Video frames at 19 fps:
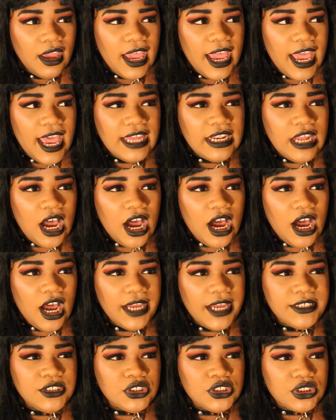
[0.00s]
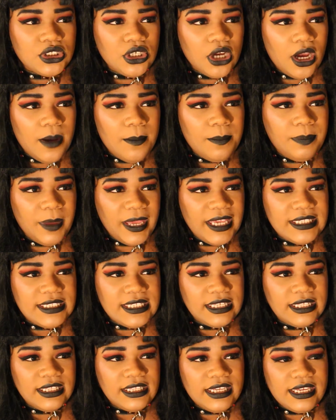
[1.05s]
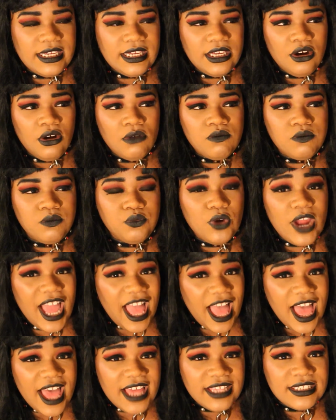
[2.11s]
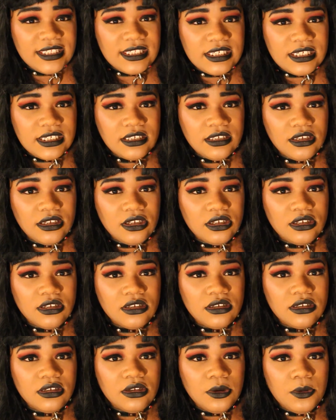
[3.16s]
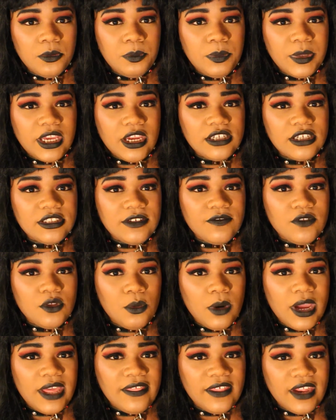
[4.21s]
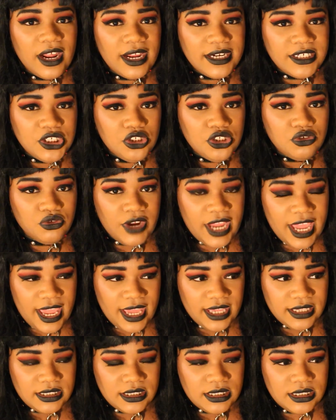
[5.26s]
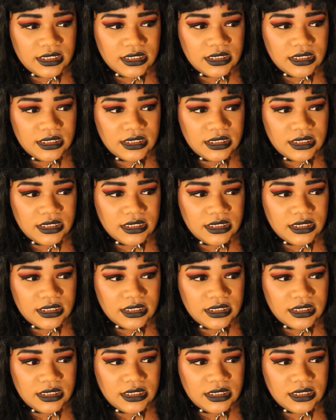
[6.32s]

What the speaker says: And I just got basically harassed because of the way that I dress.